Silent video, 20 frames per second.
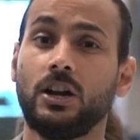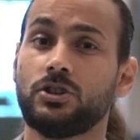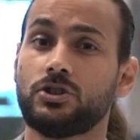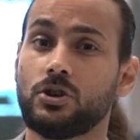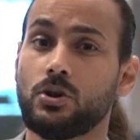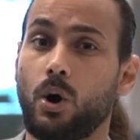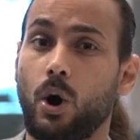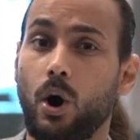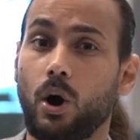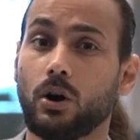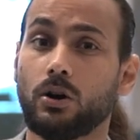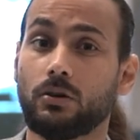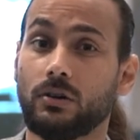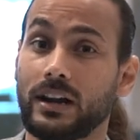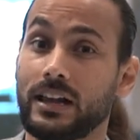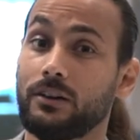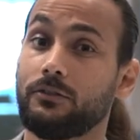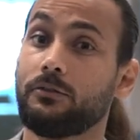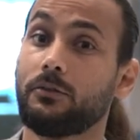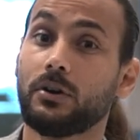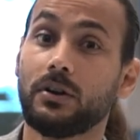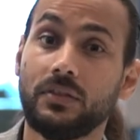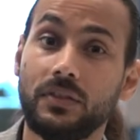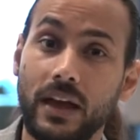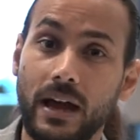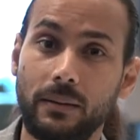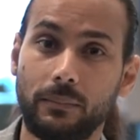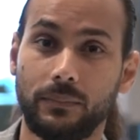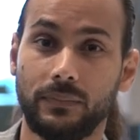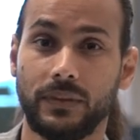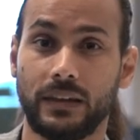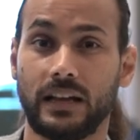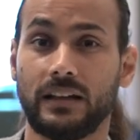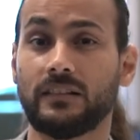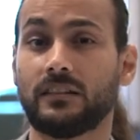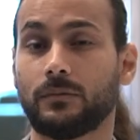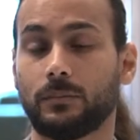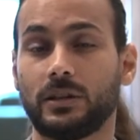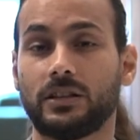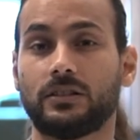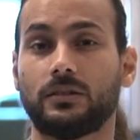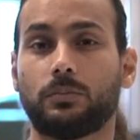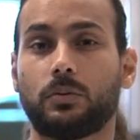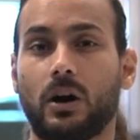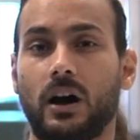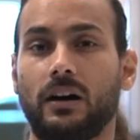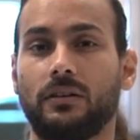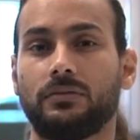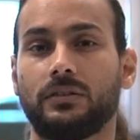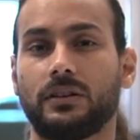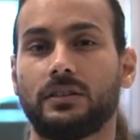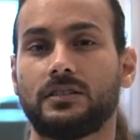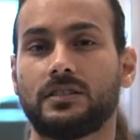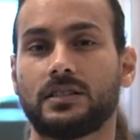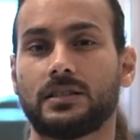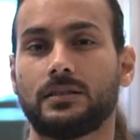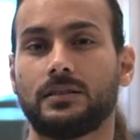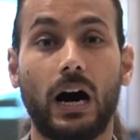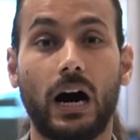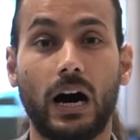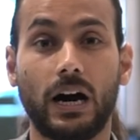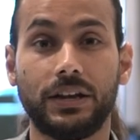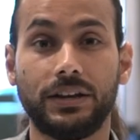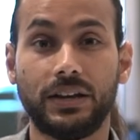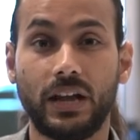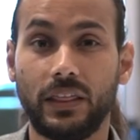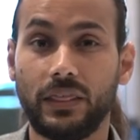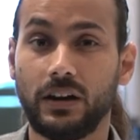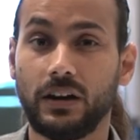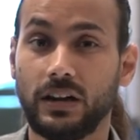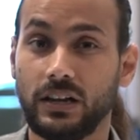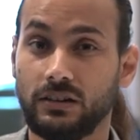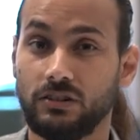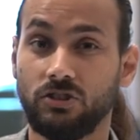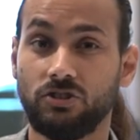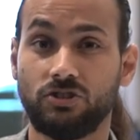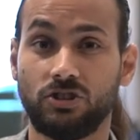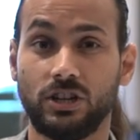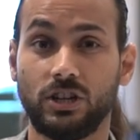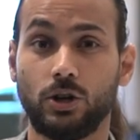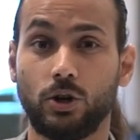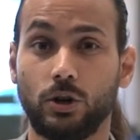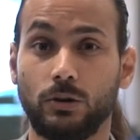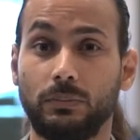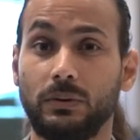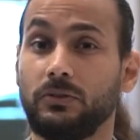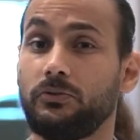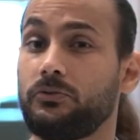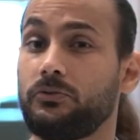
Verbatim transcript: to haul grain for them and split the profits. Another industry could be